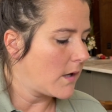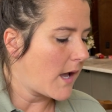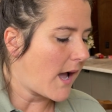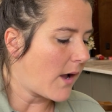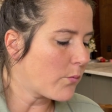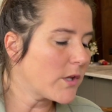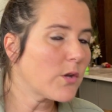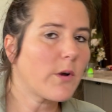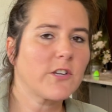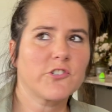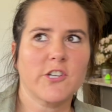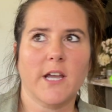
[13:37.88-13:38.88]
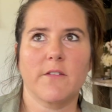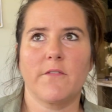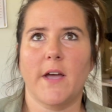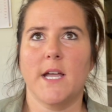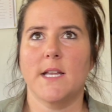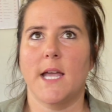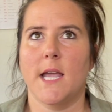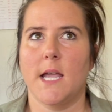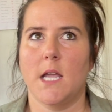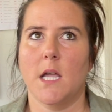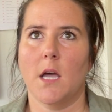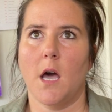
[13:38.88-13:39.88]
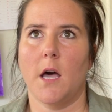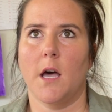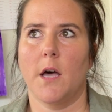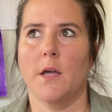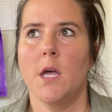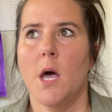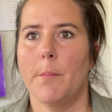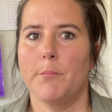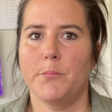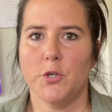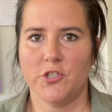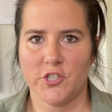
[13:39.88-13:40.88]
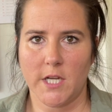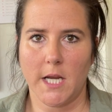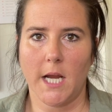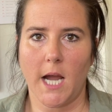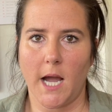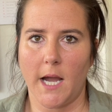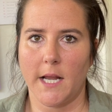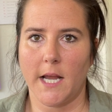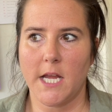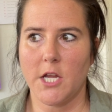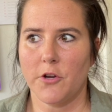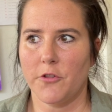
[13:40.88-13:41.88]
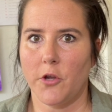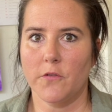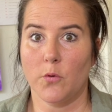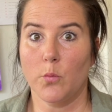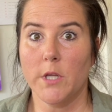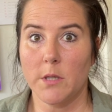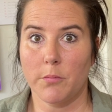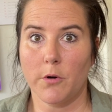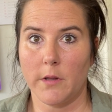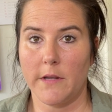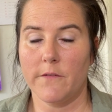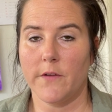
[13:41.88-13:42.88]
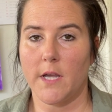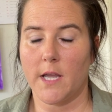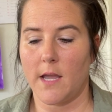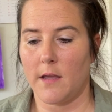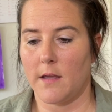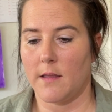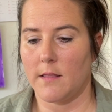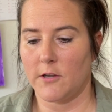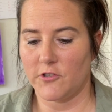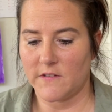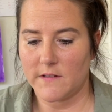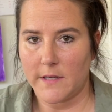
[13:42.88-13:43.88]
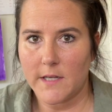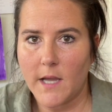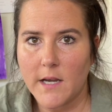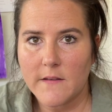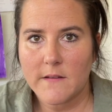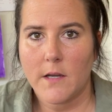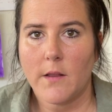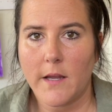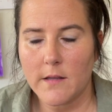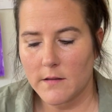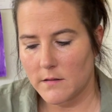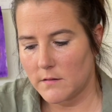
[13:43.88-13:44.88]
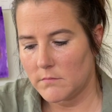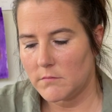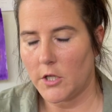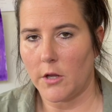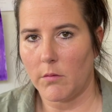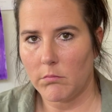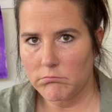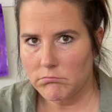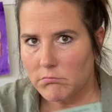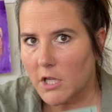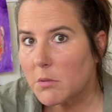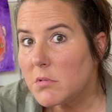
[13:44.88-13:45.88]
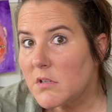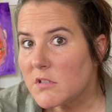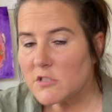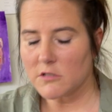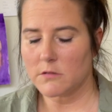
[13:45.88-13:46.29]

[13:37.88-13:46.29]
I really wish I could find a bushing kind. I hear those are really prolific and they just like kind of stay like, you know, like a bush.